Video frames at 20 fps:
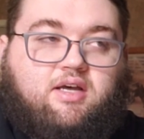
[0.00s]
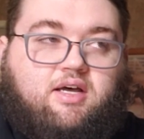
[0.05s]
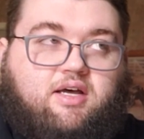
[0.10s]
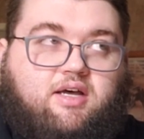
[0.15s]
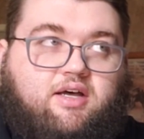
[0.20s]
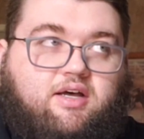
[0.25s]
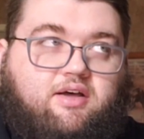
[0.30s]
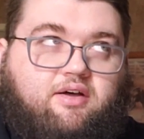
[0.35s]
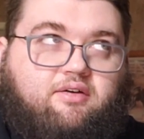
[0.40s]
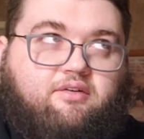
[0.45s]

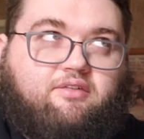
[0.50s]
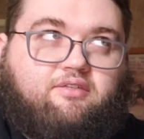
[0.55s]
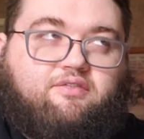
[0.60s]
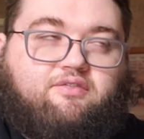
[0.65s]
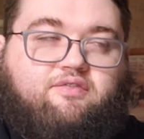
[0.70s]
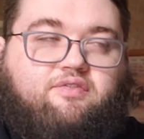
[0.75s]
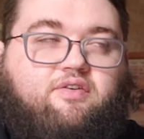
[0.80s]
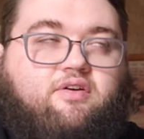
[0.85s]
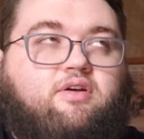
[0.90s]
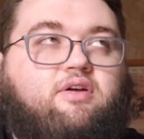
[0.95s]

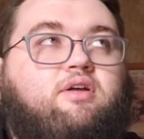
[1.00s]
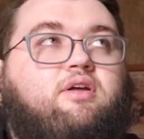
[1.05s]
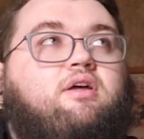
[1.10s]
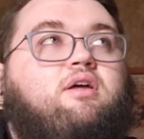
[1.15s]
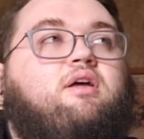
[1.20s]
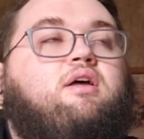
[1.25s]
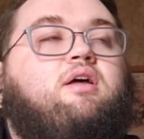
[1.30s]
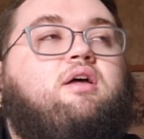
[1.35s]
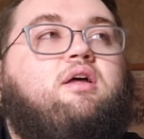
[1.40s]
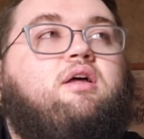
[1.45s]
of
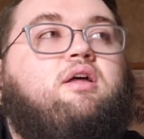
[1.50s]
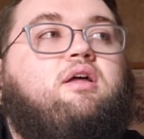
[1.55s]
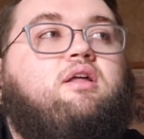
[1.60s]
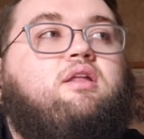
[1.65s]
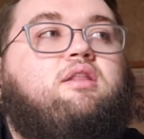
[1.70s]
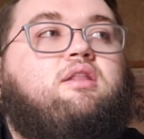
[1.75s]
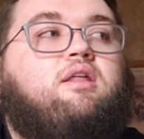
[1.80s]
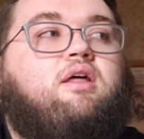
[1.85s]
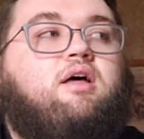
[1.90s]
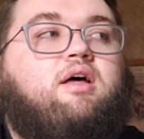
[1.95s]

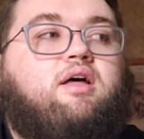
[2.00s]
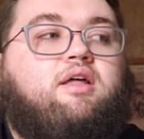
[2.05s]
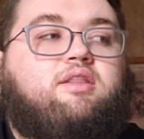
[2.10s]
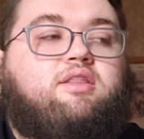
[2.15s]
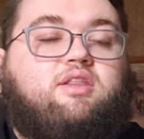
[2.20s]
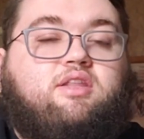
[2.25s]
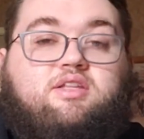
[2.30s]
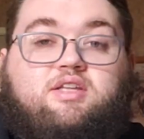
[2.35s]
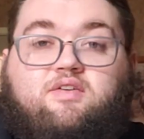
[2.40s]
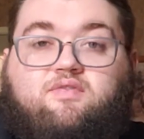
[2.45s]

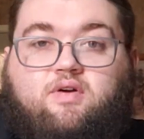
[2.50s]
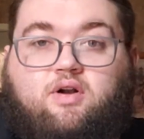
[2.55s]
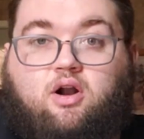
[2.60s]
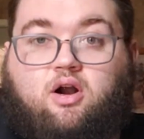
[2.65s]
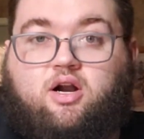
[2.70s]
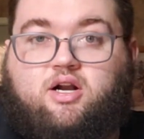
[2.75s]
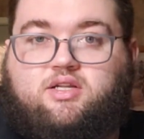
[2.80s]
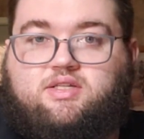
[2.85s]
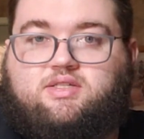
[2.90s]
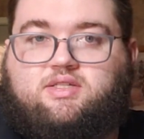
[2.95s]
the different
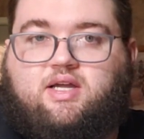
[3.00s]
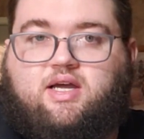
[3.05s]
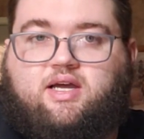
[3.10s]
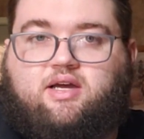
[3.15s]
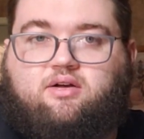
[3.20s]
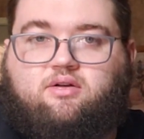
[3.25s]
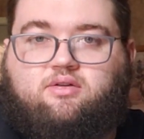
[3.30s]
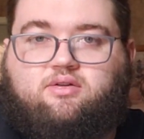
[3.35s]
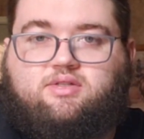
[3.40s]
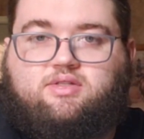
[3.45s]
art
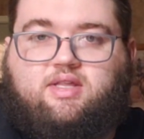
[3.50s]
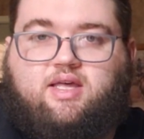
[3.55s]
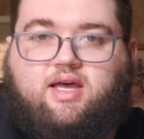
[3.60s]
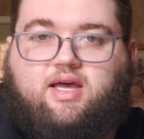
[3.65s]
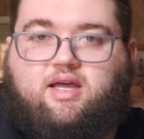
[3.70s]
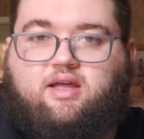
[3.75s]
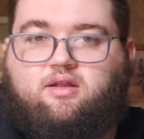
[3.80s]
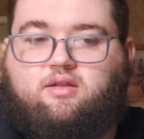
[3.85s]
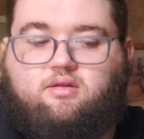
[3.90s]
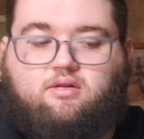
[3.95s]
styles
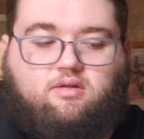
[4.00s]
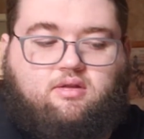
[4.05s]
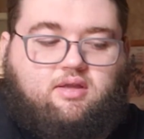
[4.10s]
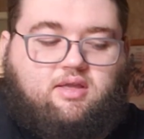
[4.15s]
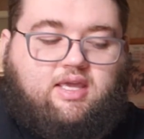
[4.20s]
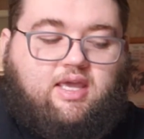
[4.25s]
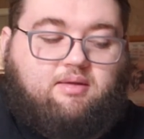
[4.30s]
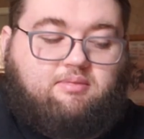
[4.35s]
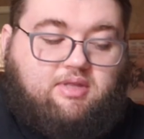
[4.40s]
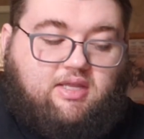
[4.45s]
that
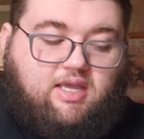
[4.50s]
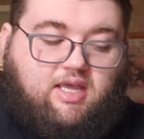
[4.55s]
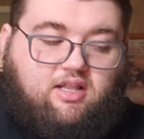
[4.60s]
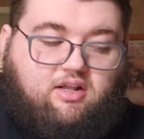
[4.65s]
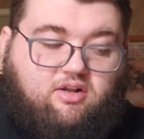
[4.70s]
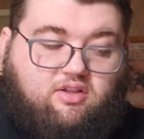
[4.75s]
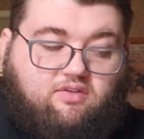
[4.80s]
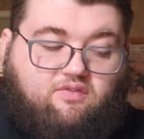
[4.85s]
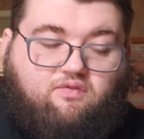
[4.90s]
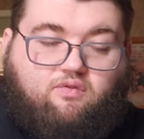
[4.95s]
came
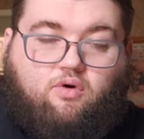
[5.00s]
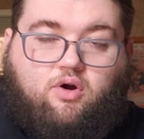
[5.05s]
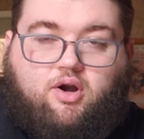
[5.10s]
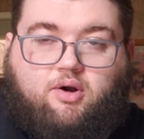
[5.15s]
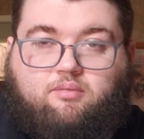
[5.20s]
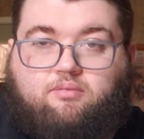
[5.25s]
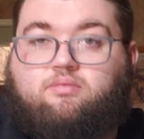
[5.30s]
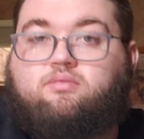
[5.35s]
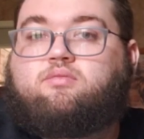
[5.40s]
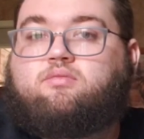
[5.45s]
together to
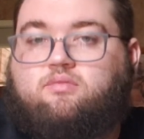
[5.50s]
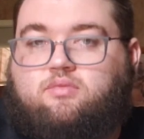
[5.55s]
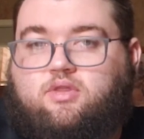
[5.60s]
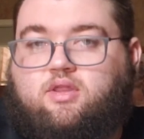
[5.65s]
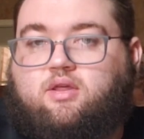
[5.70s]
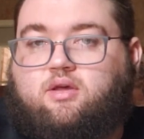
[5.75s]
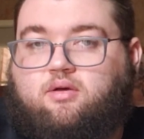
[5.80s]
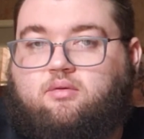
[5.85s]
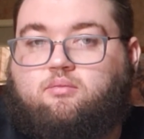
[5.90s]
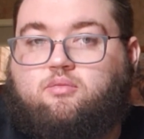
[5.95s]
form
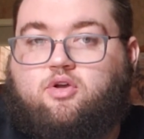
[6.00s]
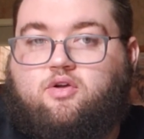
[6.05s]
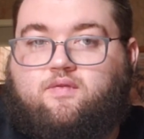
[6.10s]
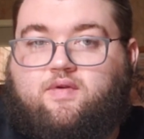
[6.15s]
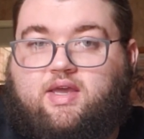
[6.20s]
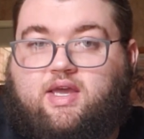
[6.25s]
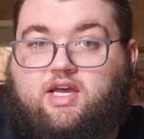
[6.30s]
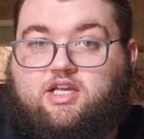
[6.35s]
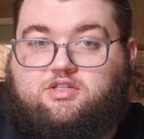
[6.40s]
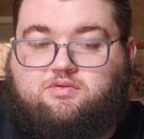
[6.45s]
the
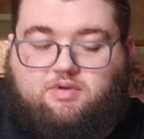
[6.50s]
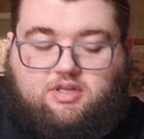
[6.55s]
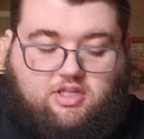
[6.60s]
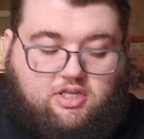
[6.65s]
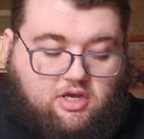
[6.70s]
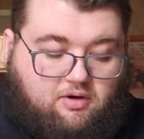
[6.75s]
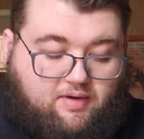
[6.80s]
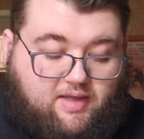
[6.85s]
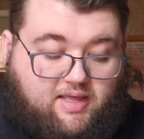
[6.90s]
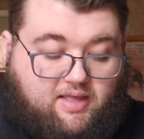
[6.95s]
movie as we
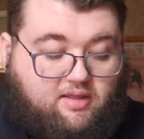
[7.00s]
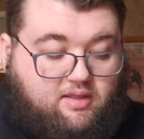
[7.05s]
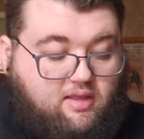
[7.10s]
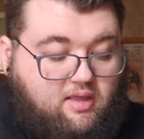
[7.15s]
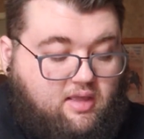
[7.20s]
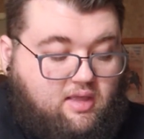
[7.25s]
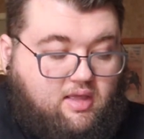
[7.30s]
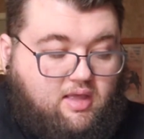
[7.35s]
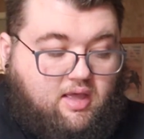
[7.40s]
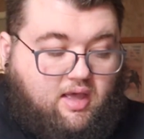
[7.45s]
know it.
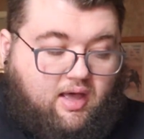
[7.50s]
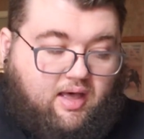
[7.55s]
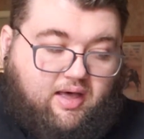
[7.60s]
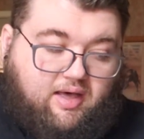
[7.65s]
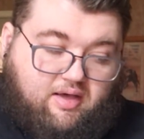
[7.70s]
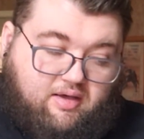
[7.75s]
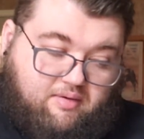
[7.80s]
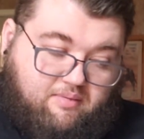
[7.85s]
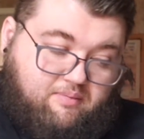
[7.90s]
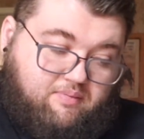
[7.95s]

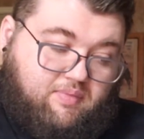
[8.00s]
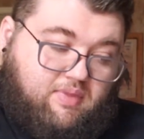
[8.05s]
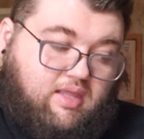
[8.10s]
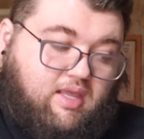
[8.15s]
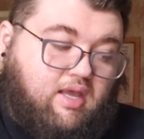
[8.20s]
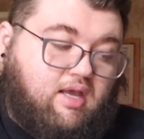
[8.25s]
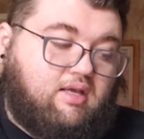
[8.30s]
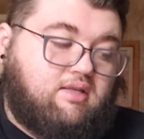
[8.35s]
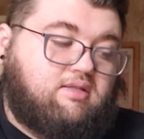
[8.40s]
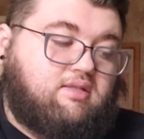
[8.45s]

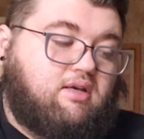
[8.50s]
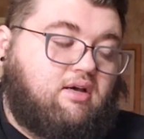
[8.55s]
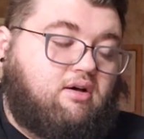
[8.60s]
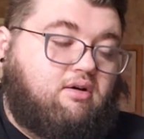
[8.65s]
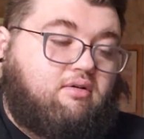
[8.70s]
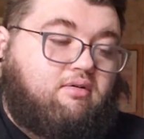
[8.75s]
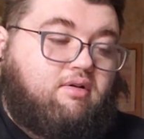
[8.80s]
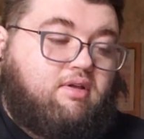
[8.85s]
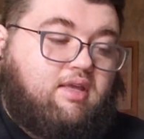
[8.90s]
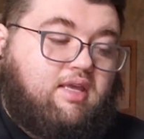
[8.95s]

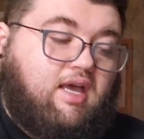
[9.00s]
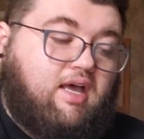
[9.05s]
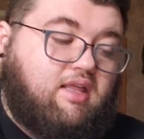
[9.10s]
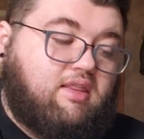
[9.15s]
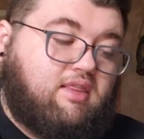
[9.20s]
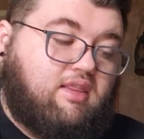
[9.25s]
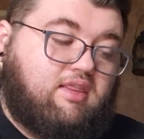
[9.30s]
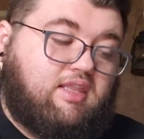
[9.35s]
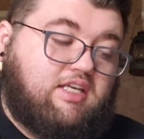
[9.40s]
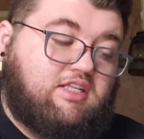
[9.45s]
So
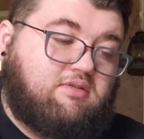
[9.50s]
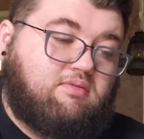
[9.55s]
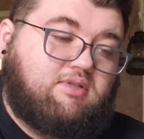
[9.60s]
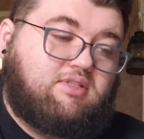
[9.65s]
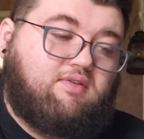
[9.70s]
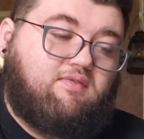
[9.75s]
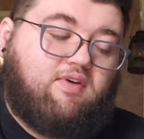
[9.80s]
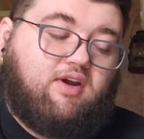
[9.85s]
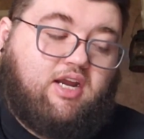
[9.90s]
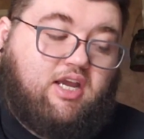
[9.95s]
yeah, this
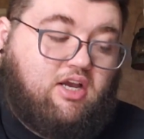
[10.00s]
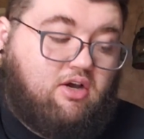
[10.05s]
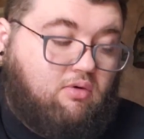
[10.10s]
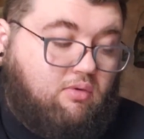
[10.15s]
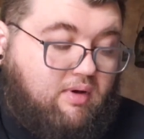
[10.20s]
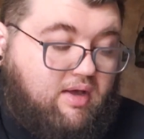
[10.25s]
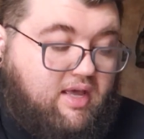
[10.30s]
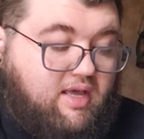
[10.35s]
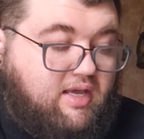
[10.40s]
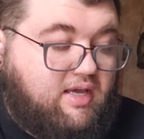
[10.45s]
was a very
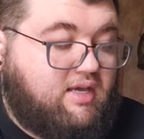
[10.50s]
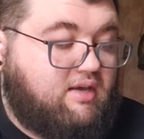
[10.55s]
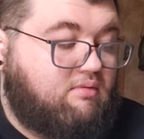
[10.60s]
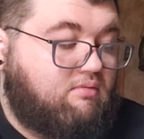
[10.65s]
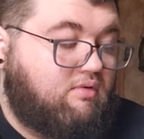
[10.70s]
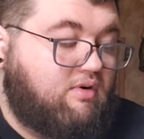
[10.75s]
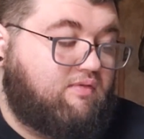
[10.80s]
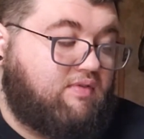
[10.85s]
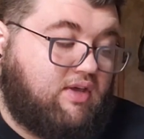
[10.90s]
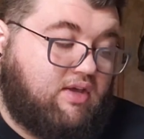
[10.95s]
quick
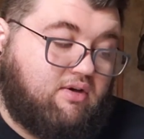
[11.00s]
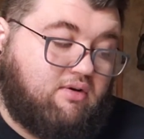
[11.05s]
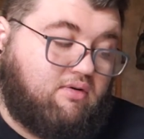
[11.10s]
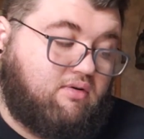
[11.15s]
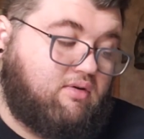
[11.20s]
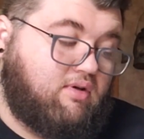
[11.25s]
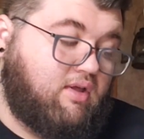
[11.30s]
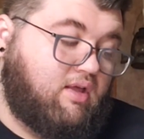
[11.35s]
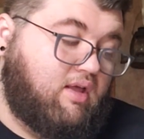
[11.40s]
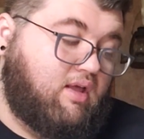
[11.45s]

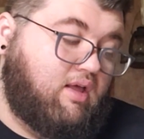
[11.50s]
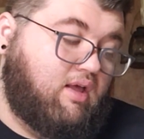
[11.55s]
review.